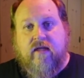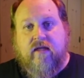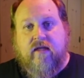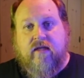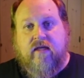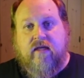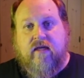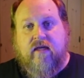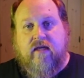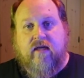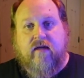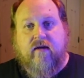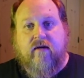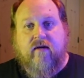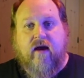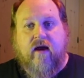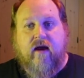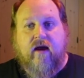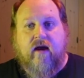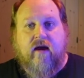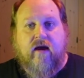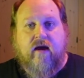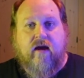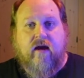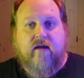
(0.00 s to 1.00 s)
the
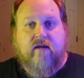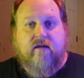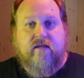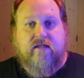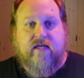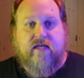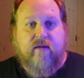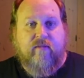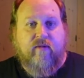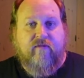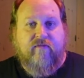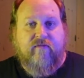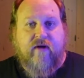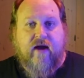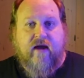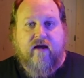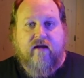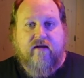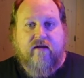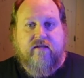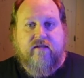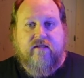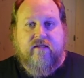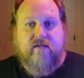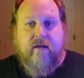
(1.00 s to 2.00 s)
sample
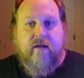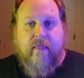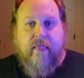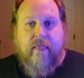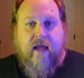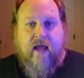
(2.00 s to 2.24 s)
files.